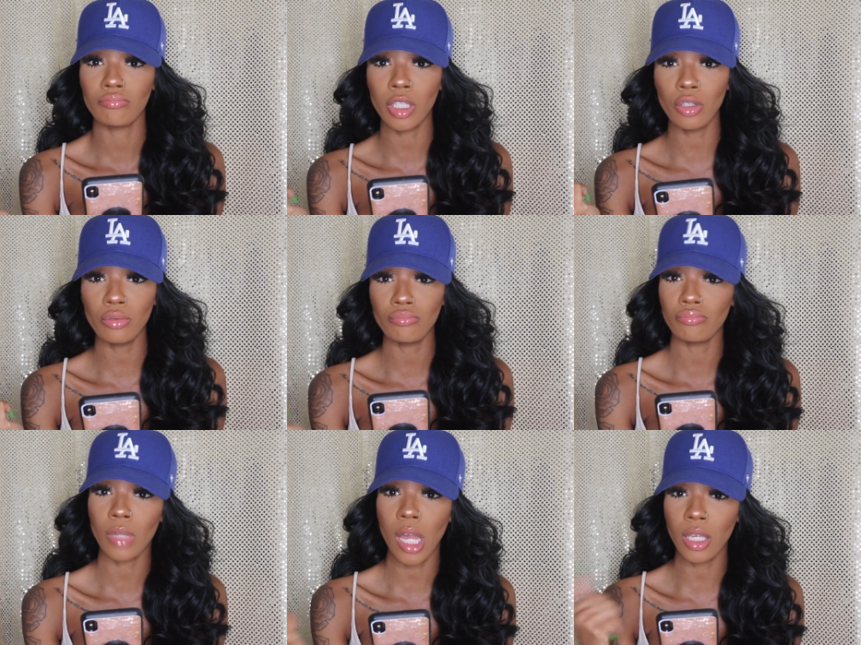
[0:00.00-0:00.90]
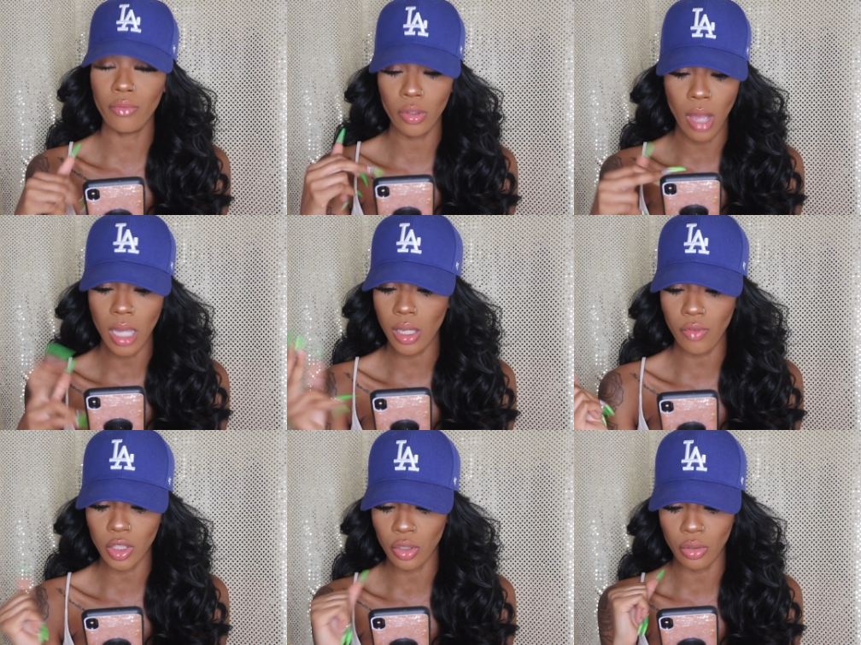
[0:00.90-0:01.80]
cute. i give you, i give
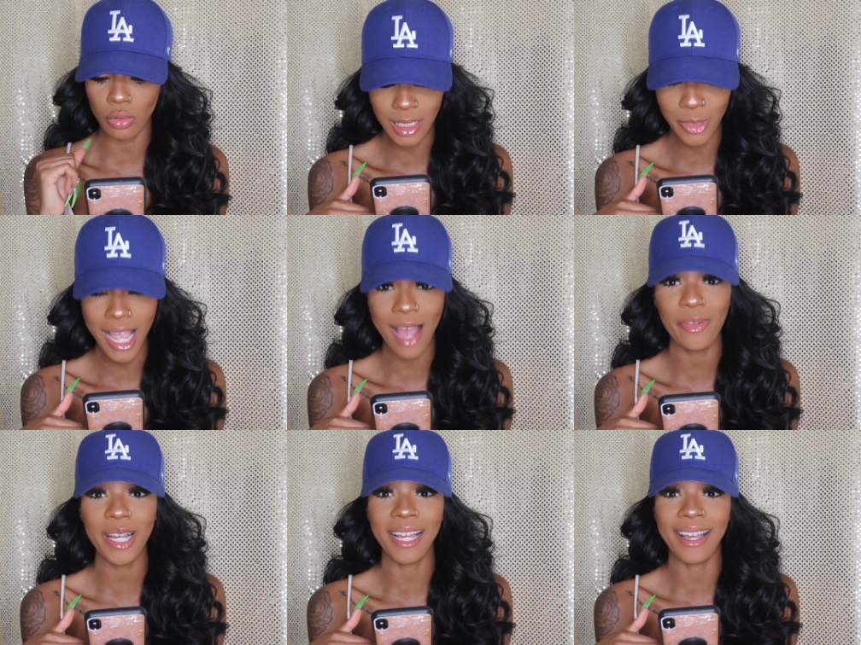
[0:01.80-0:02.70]
it to you. So we have a